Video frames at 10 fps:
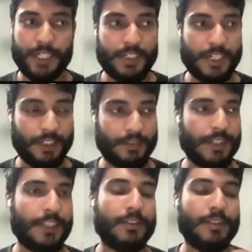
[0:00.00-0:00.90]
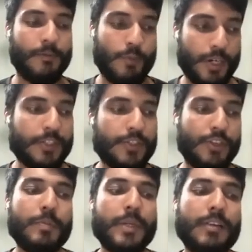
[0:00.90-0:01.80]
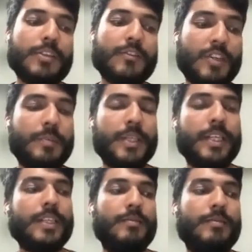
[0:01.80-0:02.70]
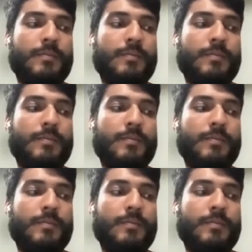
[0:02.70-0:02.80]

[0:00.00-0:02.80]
the copyright status. Like, works should be out of copyright,